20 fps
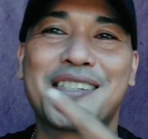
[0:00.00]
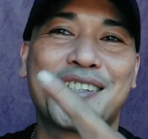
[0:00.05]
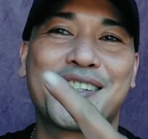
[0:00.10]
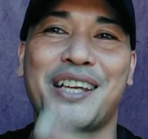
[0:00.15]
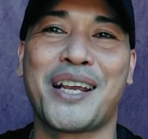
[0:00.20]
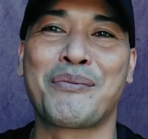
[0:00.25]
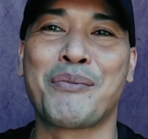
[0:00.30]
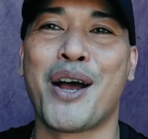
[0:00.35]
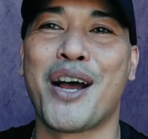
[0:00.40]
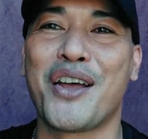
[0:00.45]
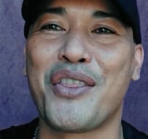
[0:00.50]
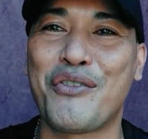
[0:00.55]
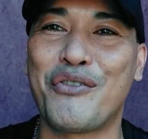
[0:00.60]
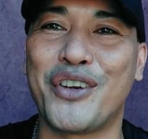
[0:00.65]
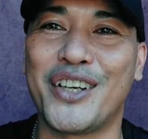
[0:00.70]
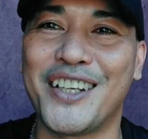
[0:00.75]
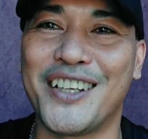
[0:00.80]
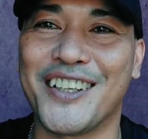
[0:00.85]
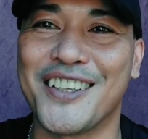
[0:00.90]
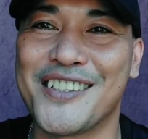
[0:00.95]
check my other
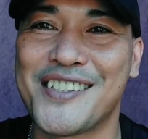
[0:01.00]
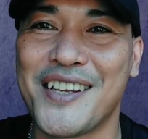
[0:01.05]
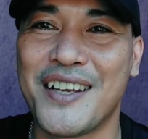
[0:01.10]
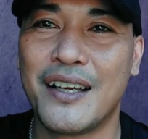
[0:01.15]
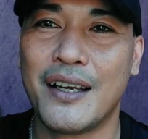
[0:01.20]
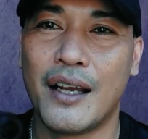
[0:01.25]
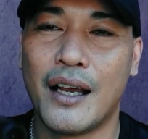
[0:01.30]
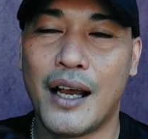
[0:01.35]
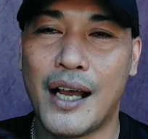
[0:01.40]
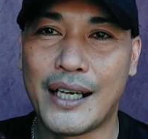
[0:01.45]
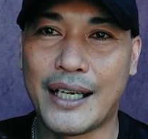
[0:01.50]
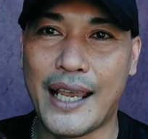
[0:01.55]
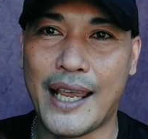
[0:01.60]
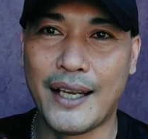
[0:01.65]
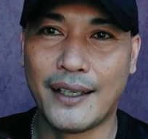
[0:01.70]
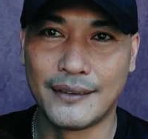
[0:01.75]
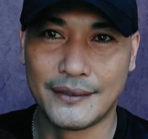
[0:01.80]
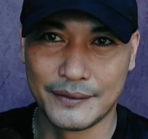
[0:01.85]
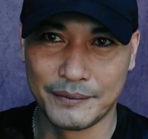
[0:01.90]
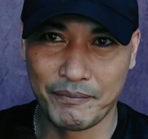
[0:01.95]
videos.
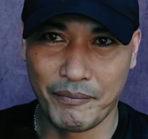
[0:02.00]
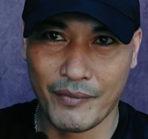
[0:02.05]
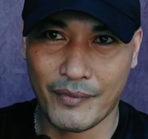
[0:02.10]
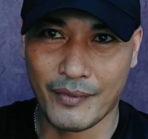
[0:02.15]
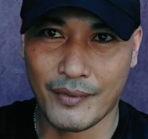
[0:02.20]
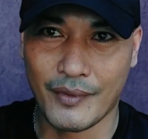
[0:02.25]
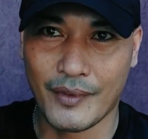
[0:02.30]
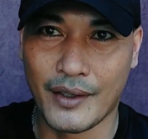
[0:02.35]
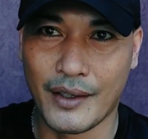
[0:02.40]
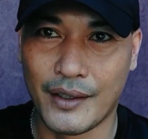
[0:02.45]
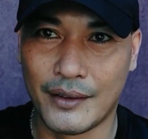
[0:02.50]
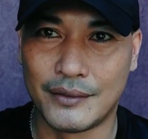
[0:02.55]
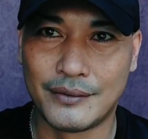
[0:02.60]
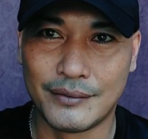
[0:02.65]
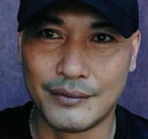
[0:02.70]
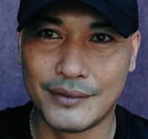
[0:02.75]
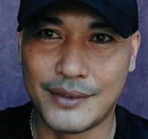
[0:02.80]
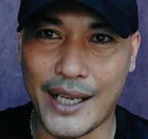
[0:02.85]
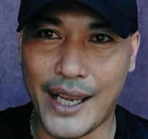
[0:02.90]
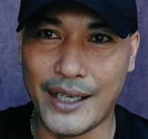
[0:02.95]
Okay,
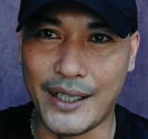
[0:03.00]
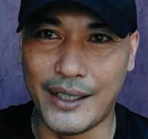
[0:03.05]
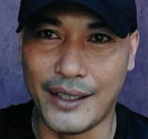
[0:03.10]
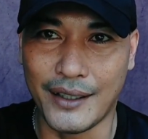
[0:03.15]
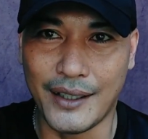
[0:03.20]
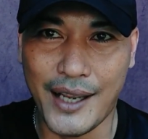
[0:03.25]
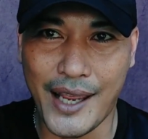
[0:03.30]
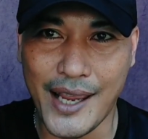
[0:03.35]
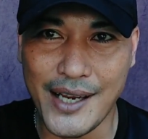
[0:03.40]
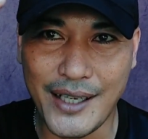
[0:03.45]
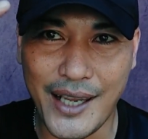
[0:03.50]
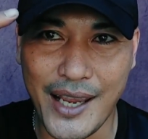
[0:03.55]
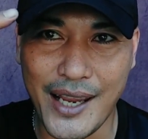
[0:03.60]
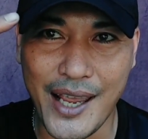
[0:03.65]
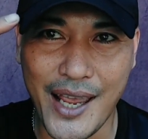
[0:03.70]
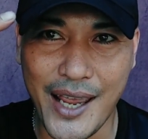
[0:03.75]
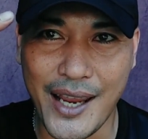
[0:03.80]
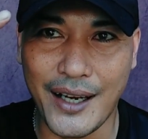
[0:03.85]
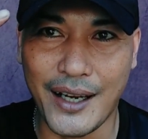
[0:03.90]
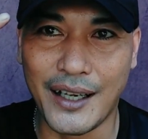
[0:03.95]
Danny,
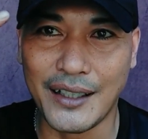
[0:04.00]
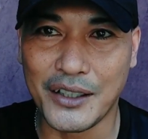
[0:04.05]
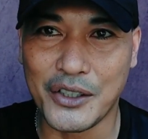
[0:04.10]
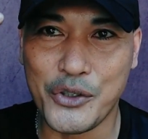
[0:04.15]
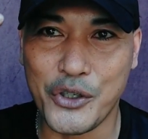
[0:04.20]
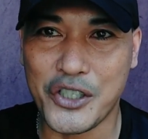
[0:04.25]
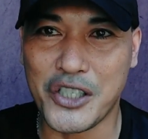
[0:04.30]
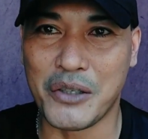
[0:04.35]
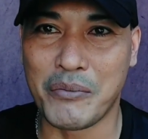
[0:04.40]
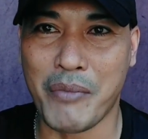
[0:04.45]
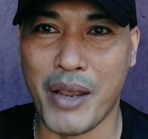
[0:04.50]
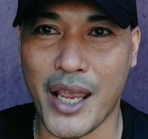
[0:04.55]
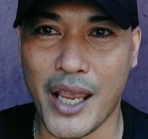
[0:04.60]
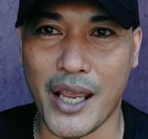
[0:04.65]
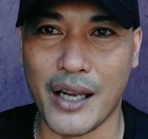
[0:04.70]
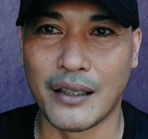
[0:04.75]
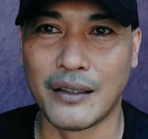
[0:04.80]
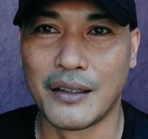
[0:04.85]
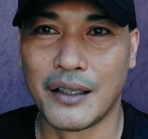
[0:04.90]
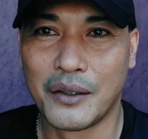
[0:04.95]
aka Alaktrician
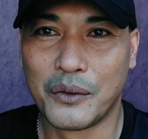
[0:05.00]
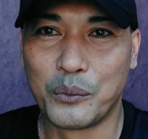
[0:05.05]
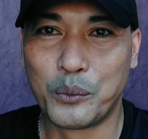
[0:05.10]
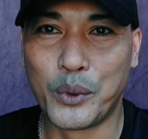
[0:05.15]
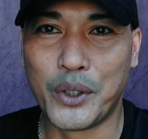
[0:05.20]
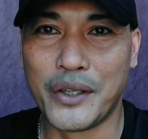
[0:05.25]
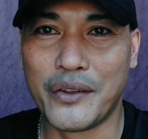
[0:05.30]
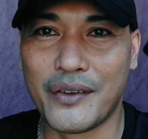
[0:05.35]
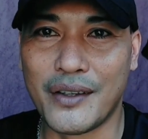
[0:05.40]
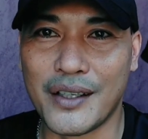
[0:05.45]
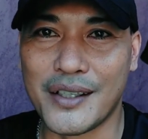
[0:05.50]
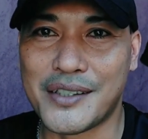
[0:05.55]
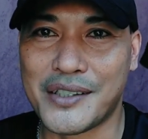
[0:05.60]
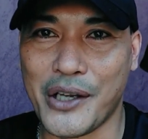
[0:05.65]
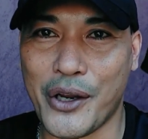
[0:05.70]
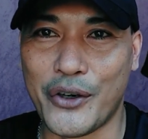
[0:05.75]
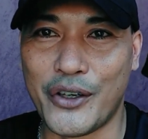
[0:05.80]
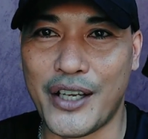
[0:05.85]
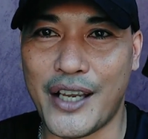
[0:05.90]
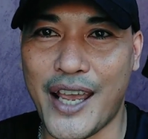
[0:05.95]
Man, with the
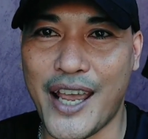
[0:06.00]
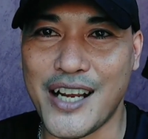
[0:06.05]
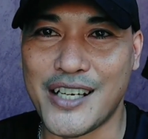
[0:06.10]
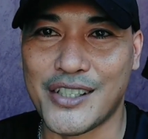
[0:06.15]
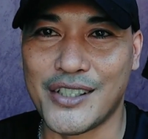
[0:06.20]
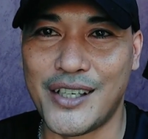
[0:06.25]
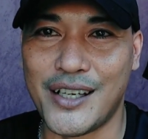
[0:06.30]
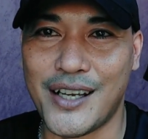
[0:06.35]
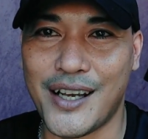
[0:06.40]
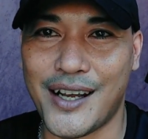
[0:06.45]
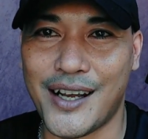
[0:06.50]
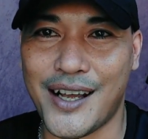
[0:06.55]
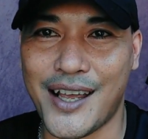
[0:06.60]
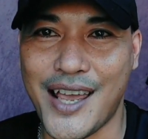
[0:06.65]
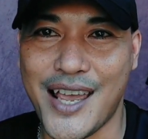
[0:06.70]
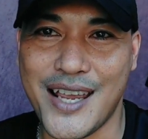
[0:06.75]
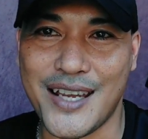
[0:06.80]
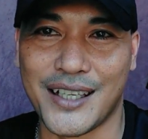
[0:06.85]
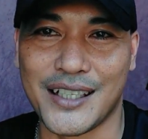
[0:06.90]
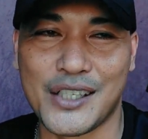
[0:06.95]
Sony HDR
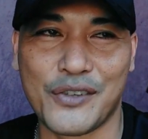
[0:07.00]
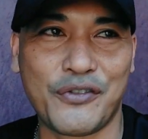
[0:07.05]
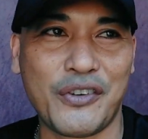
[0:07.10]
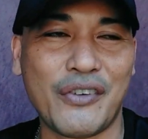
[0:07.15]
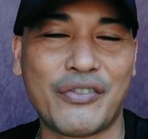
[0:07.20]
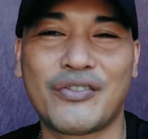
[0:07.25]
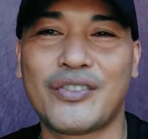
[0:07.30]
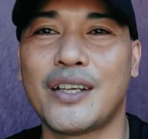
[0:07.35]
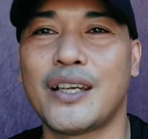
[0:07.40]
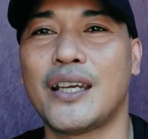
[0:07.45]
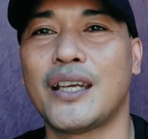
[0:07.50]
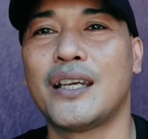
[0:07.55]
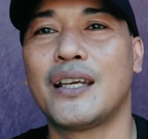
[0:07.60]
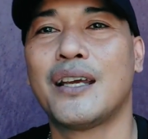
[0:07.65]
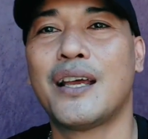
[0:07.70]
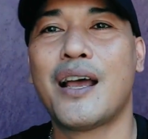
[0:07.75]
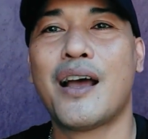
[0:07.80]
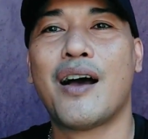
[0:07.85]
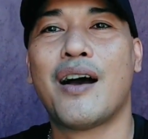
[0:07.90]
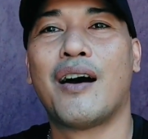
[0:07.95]
AS50,
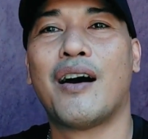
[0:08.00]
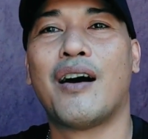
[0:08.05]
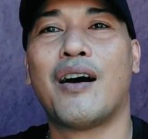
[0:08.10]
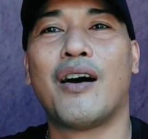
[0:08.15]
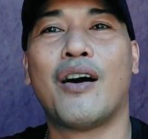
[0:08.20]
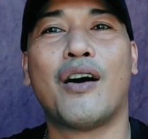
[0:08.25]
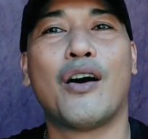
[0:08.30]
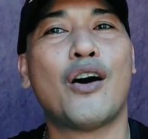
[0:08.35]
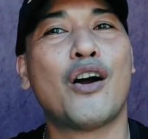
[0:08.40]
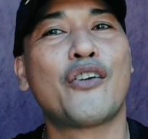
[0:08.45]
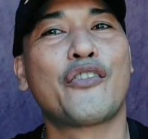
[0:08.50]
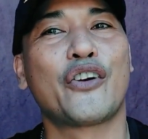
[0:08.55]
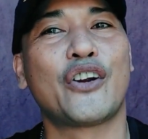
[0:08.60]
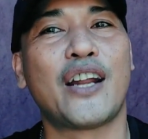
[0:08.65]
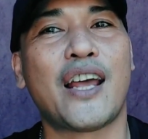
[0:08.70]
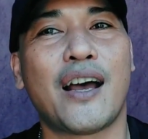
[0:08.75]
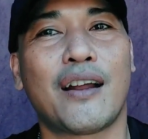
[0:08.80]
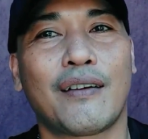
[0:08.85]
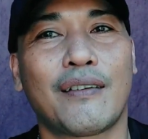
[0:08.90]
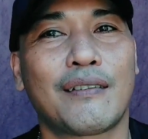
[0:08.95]
over and
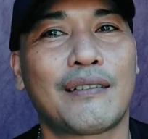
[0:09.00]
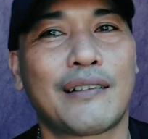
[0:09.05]
out.